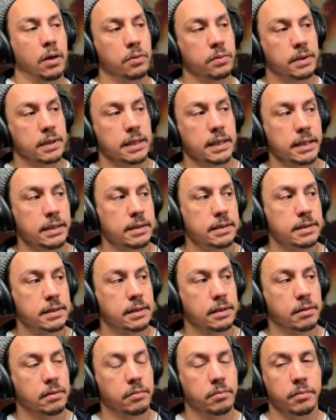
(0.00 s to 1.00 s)
load
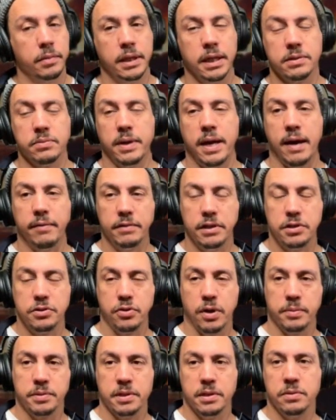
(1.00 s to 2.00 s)
these, because we have the
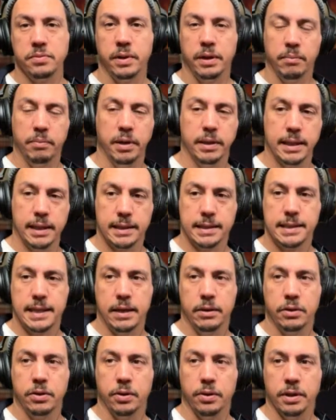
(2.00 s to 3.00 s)
descriptions, we can build out the
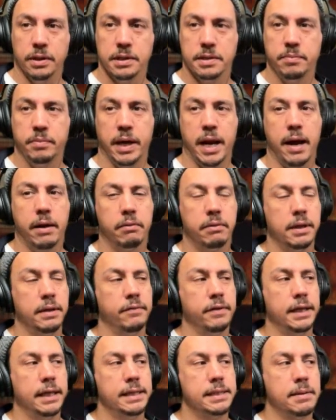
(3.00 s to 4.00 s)
sound cards, but I don't
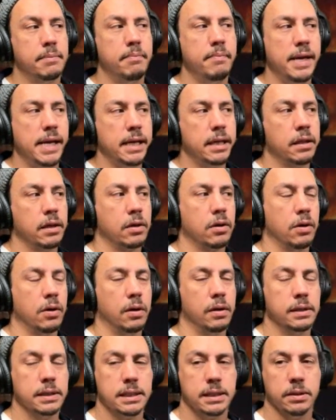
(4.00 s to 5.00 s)
even need to make the
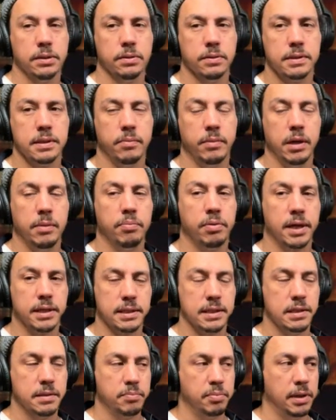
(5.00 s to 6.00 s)
call until somebody
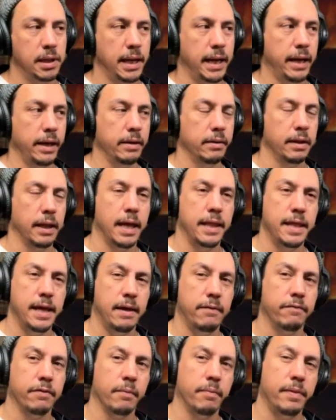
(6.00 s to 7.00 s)
presses play. And
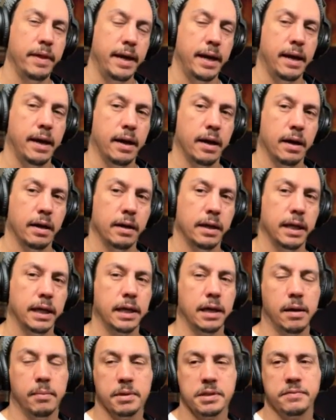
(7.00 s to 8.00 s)
then from there,
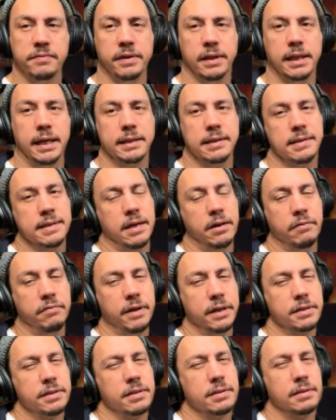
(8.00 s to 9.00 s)
it can almost feel like the sound
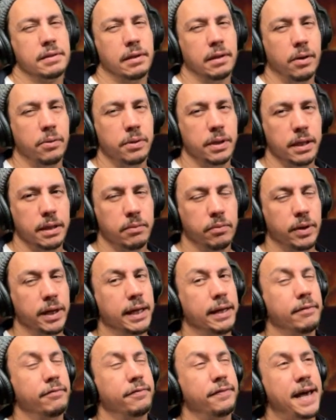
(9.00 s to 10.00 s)
effect's just loading,
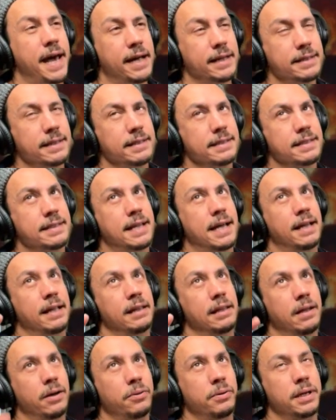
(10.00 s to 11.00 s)
when in fact, it's
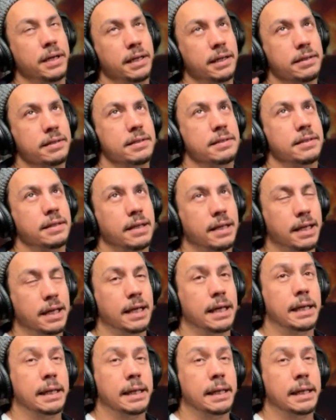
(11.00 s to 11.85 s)
not loading. It's